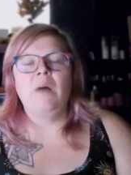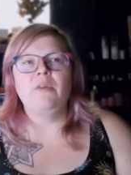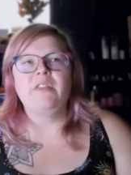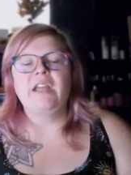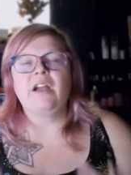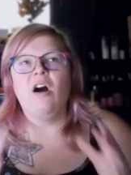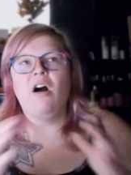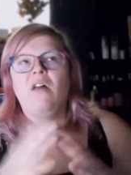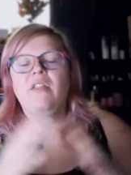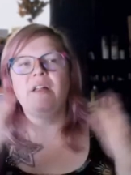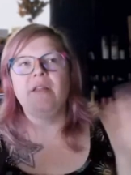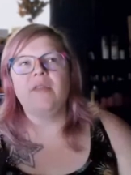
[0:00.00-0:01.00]
what they
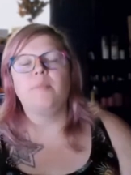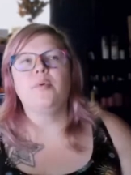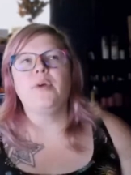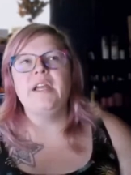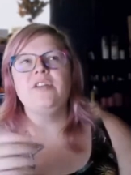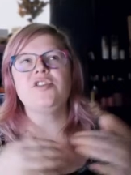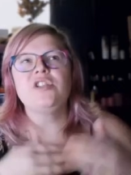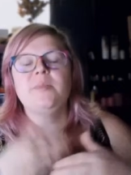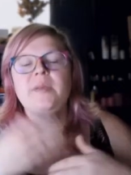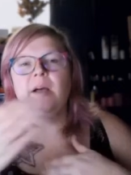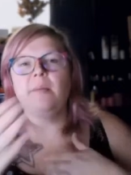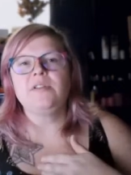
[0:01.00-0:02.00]
call the bridge to
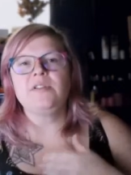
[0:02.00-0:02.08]
be able